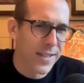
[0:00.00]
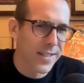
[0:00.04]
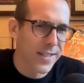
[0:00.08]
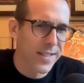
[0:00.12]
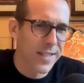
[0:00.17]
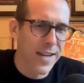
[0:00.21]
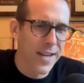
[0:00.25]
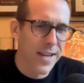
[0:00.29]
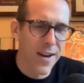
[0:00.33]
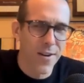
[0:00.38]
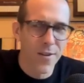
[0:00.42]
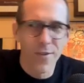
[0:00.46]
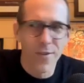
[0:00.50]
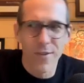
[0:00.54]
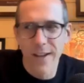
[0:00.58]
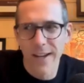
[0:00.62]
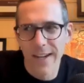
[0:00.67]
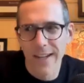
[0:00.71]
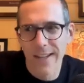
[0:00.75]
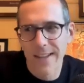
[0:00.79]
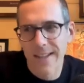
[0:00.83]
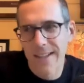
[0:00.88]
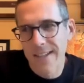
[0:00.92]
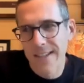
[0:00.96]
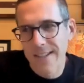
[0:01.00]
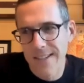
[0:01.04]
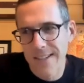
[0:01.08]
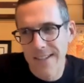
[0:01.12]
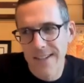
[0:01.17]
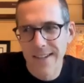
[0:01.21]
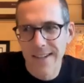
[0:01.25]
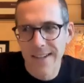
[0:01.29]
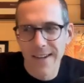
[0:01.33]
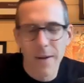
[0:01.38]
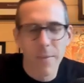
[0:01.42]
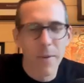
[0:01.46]
discount or they get this.
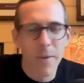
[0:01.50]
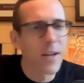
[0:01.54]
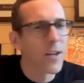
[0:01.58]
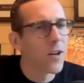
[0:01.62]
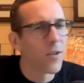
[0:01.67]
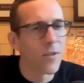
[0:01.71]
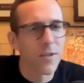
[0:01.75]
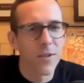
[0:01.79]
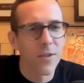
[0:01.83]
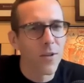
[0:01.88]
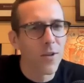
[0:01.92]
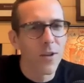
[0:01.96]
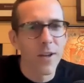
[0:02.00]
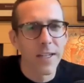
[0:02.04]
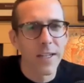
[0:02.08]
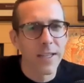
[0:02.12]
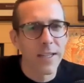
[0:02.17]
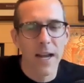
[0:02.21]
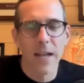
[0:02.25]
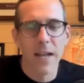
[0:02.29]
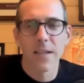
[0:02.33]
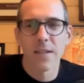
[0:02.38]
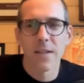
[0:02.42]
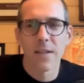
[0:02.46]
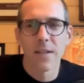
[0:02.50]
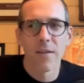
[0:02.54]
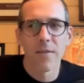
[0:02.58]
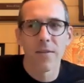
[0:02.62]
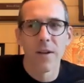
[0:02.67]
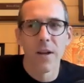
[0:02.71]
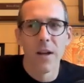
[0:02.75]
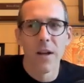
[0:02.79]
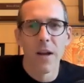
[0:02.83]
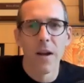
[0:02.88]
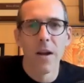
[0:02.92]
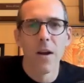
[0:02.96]
I'm like, no, don't look at that stuff.